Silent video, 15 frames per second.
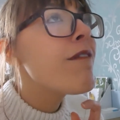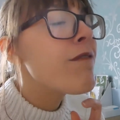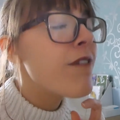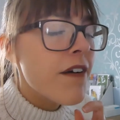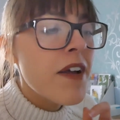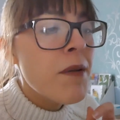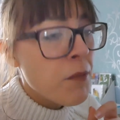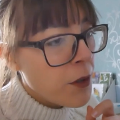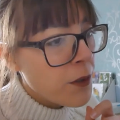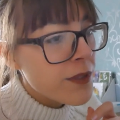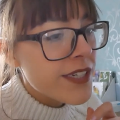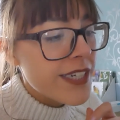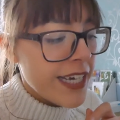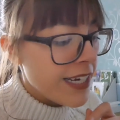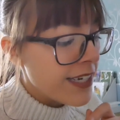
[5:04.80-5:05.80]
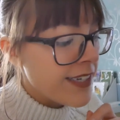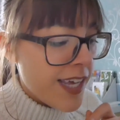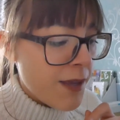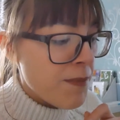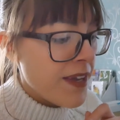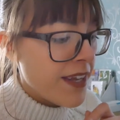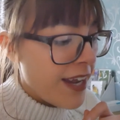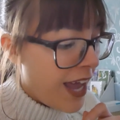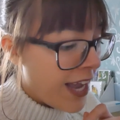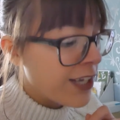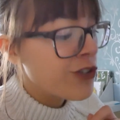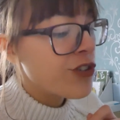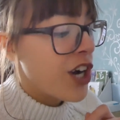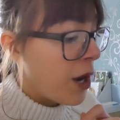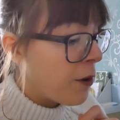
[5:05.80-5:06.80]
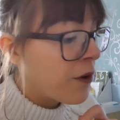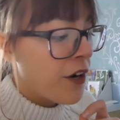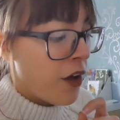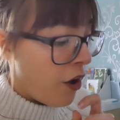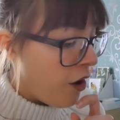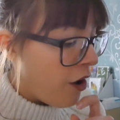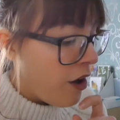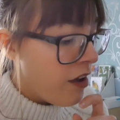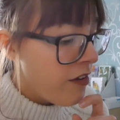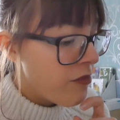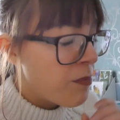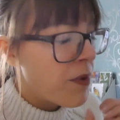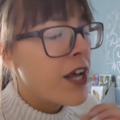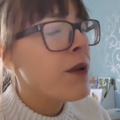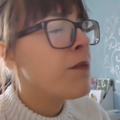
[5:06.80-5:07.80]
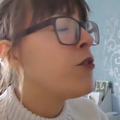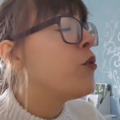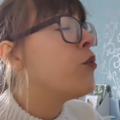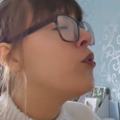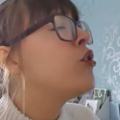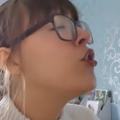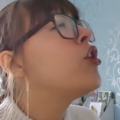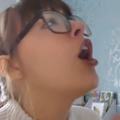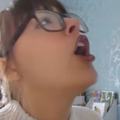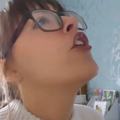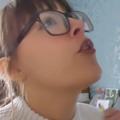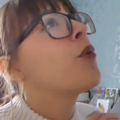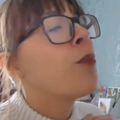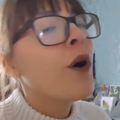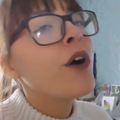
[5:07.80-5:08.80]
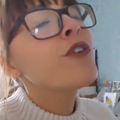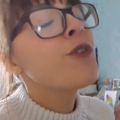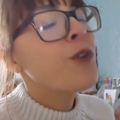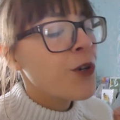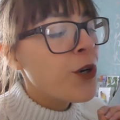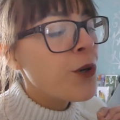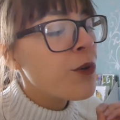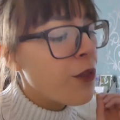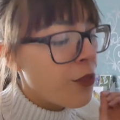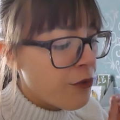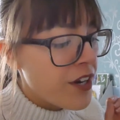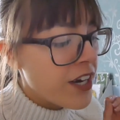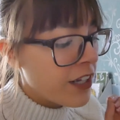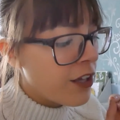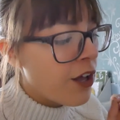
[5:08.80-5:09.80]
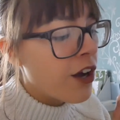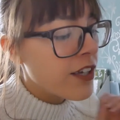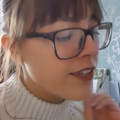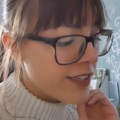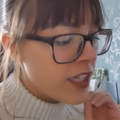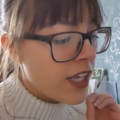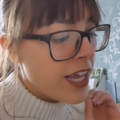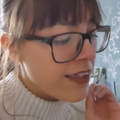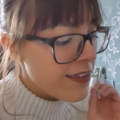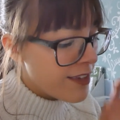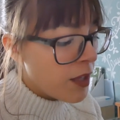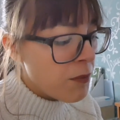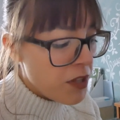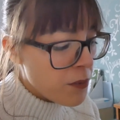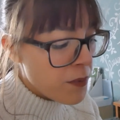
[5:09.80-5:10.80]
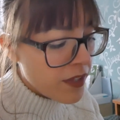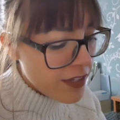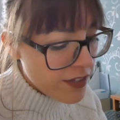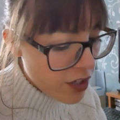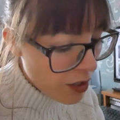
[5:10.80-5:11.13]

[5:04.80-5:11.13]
very most, it'll take me an extra hour and a half, but I do not want to go to 3 o'clock still be doing this